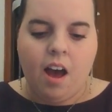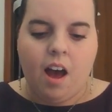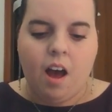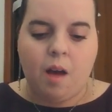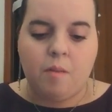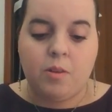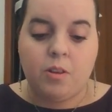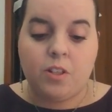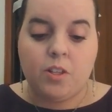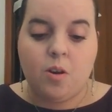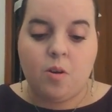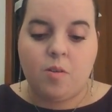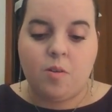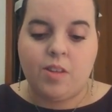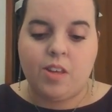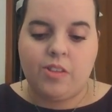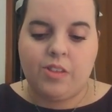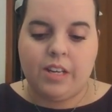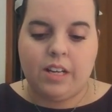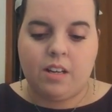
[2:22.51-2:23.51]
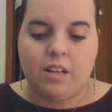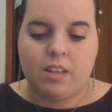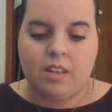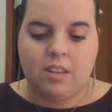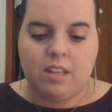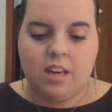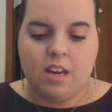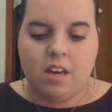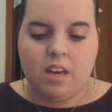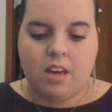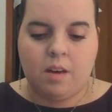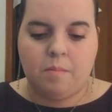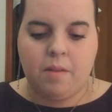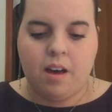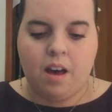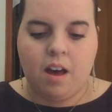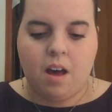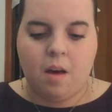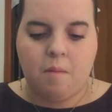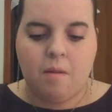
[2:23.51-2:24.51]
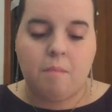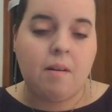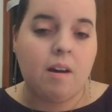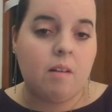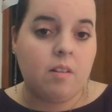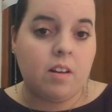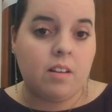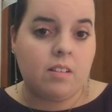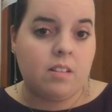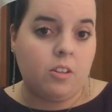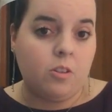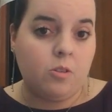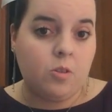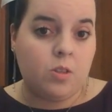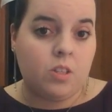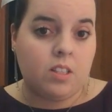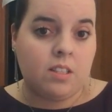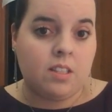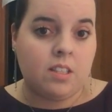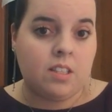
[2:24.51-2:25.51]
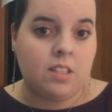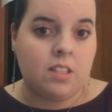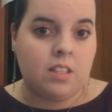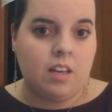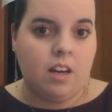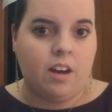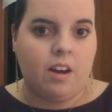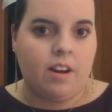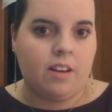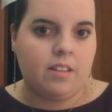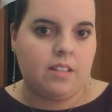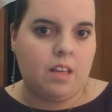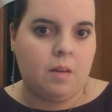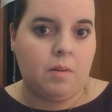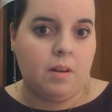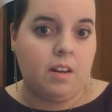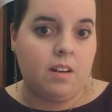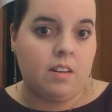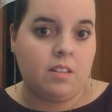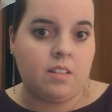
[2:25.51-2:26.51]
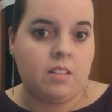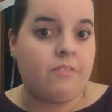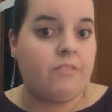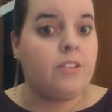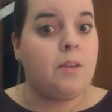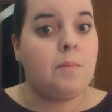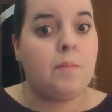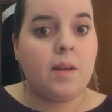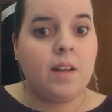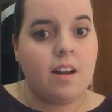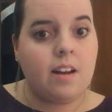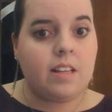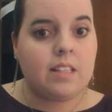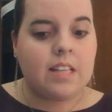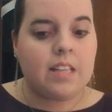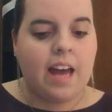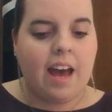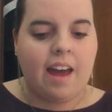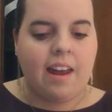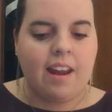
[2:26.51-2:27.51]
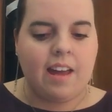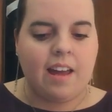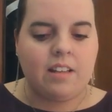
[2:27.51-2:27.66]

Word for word: um, you'll know that their theme um, about resolutions this year, as they put it, is to flip it on its head.